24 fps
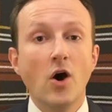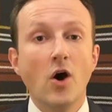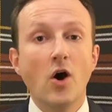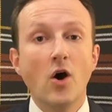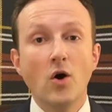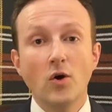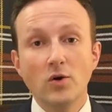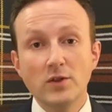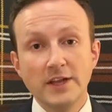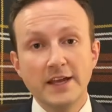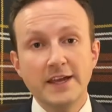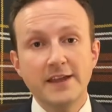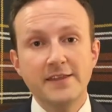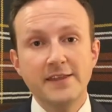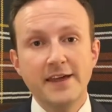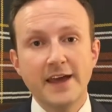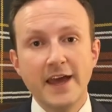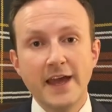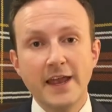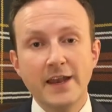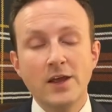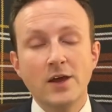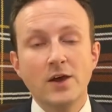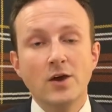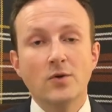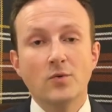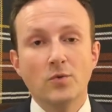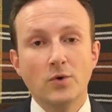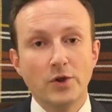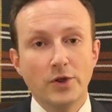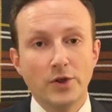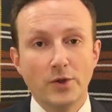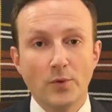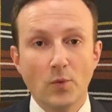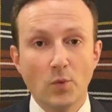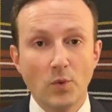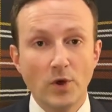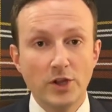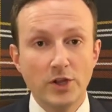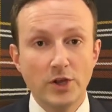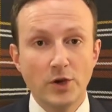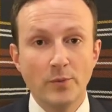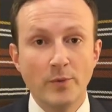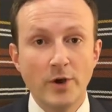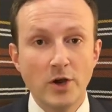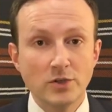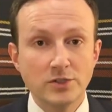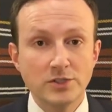only then will
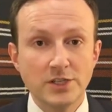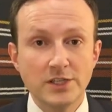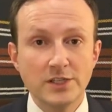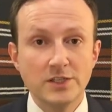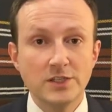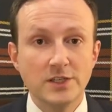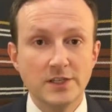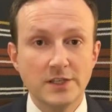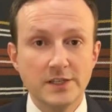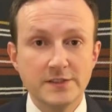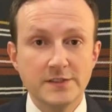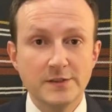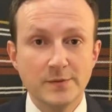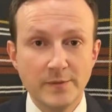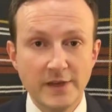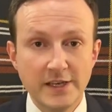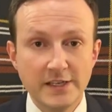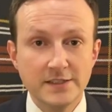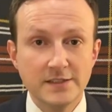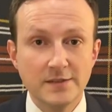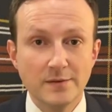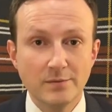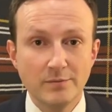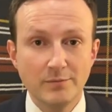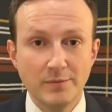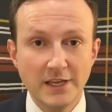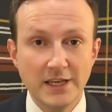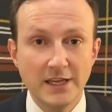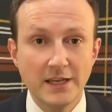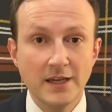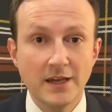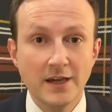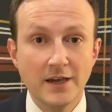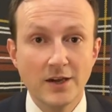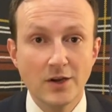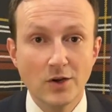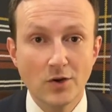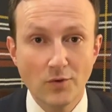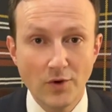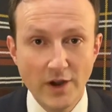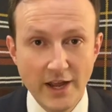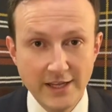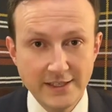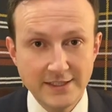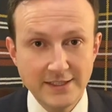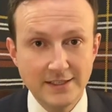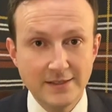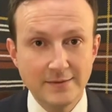your motion to dismiss be
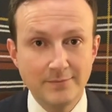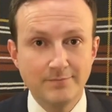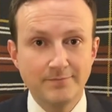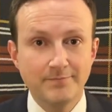granted.